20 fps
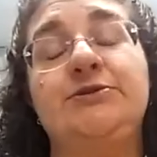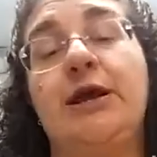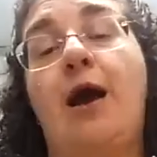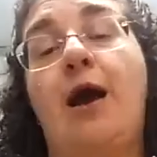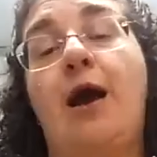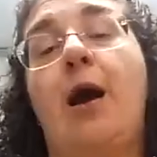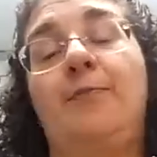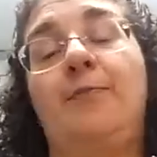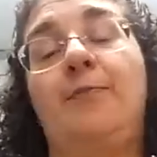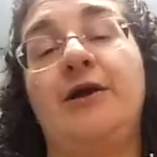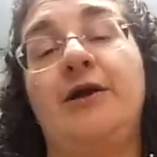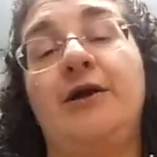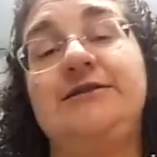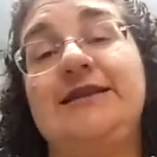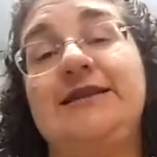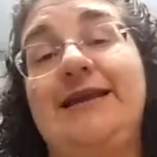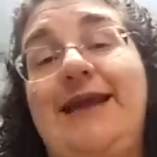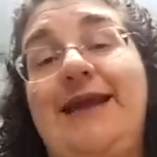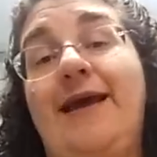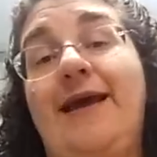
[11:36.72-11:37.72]
It's using
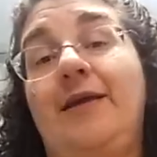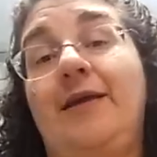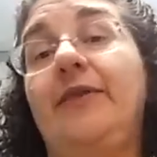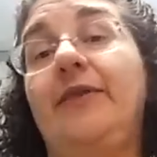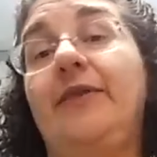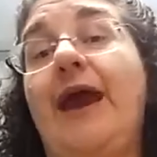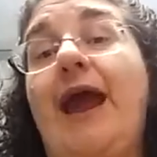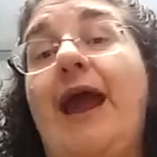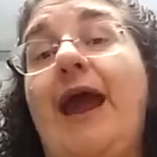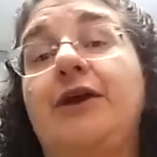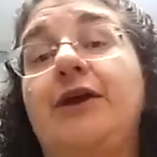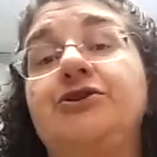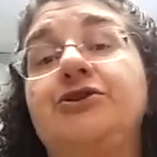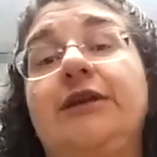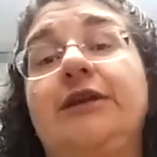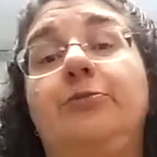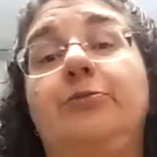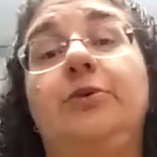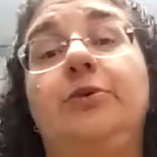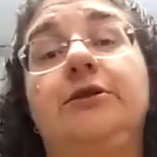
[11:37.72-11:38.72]
all parts of the animal.
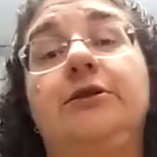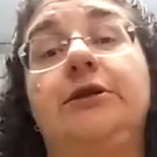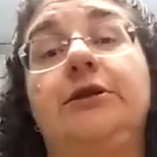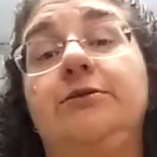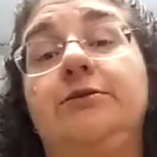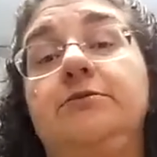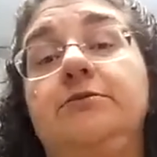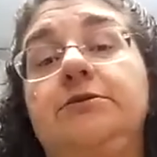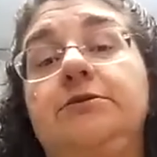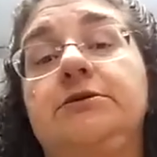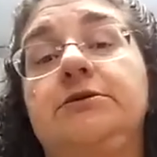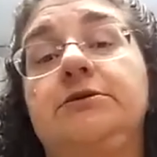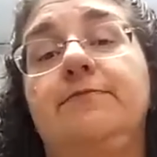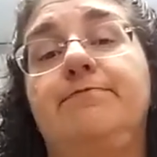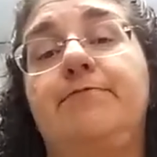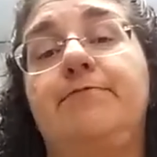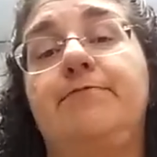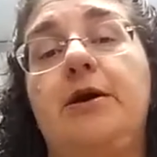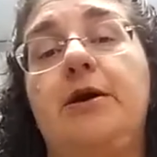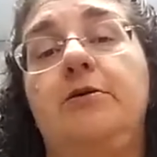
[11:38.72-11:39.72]
They actually will
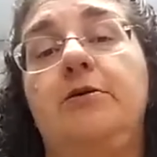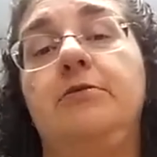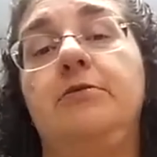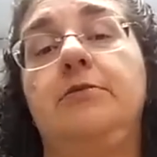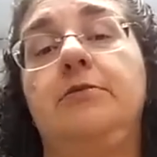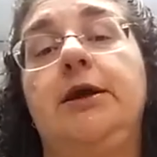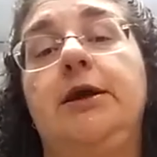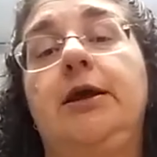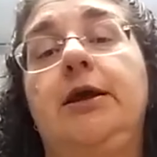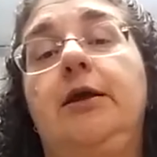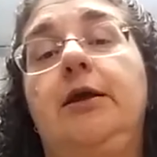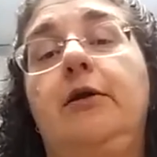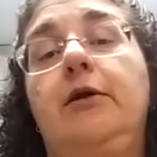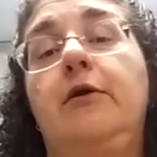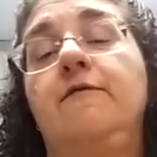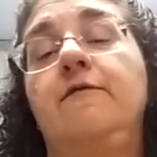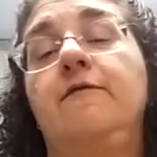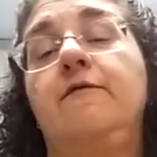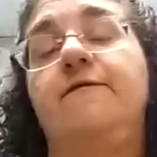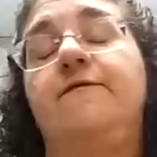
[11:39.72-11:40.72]
use the
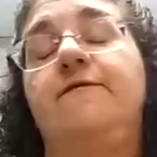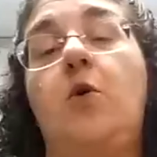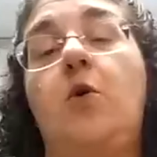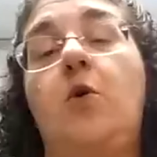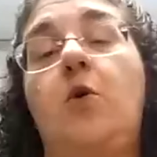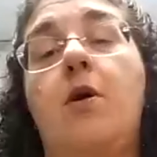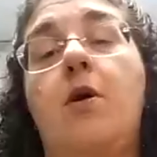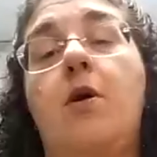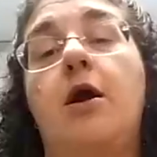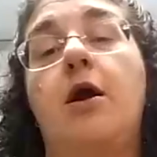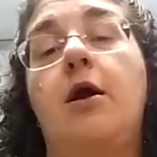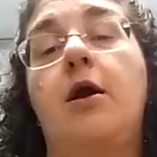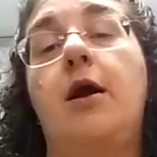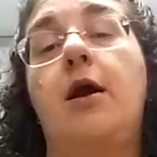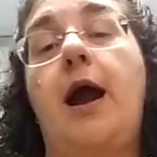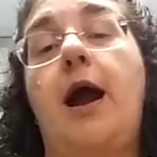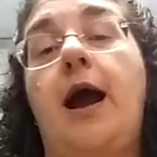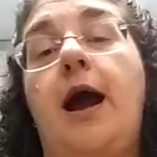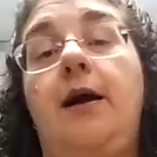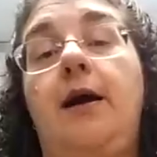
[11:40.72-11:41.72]
bone
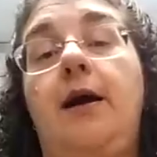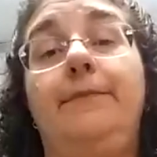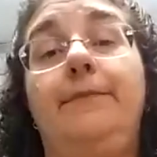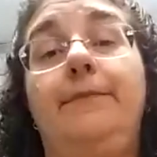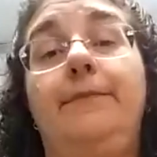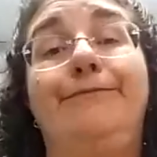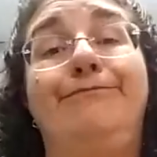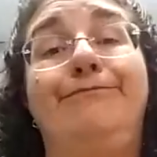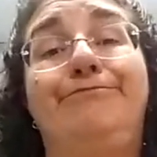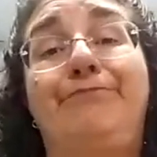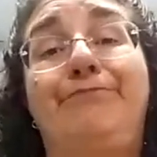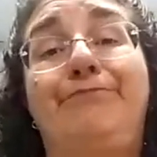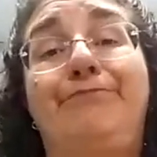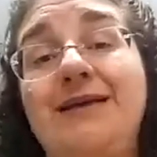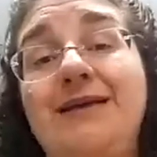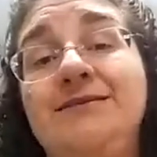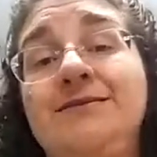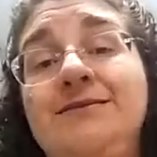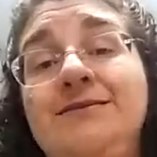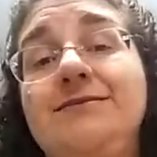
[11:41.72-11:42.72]
for
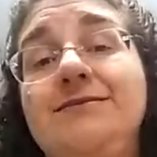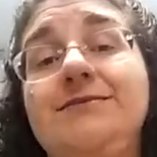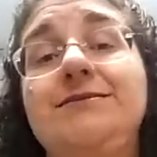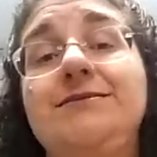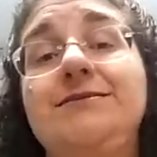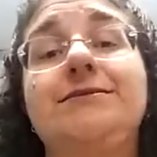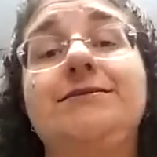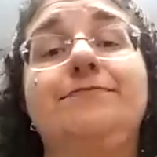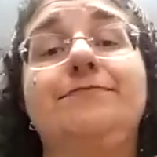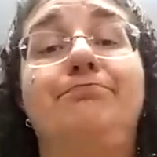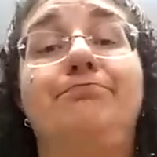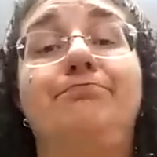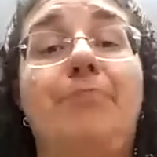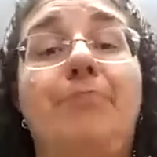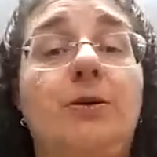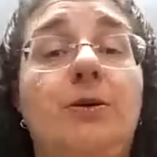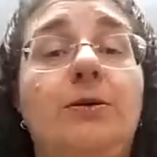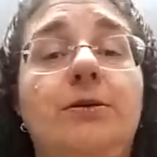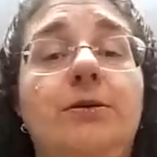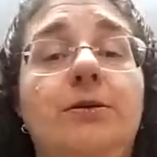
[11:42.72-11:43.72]

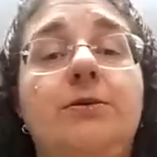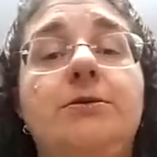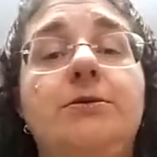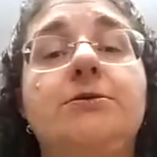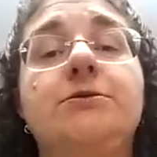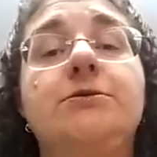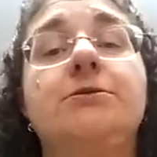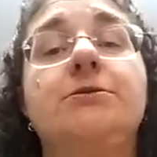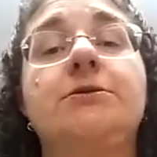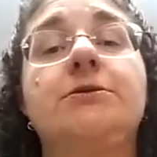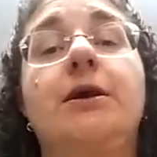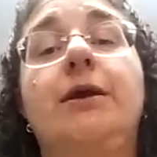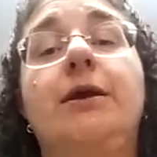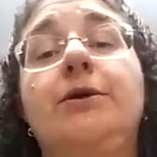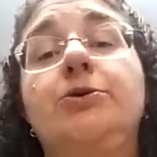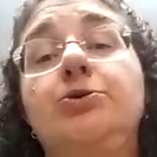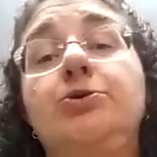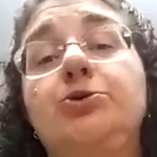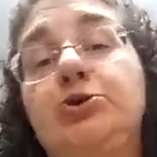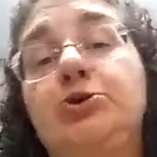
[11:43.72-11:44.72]
buttons,
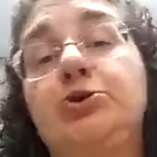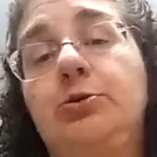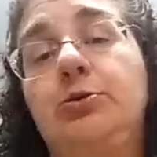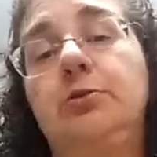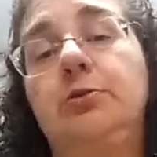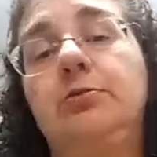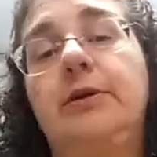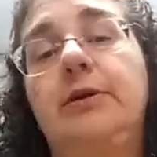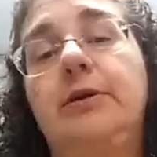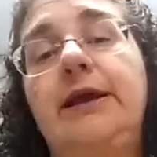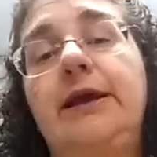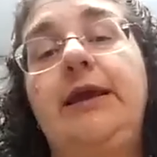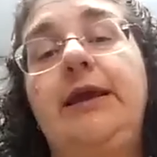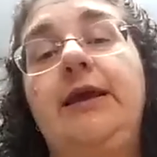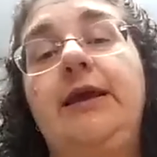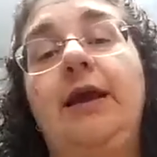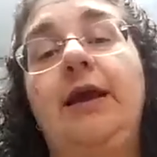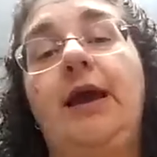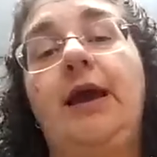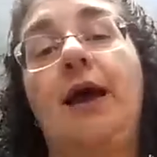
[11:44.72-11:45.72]
buckles,
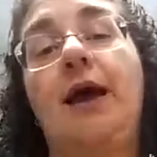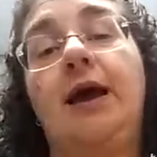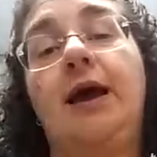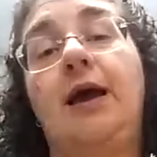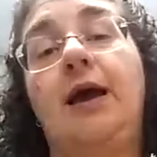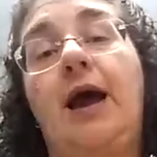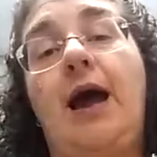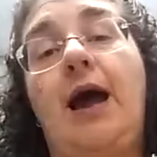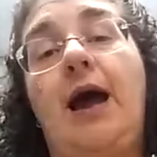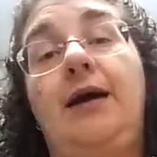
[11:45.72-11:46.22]
jewelry.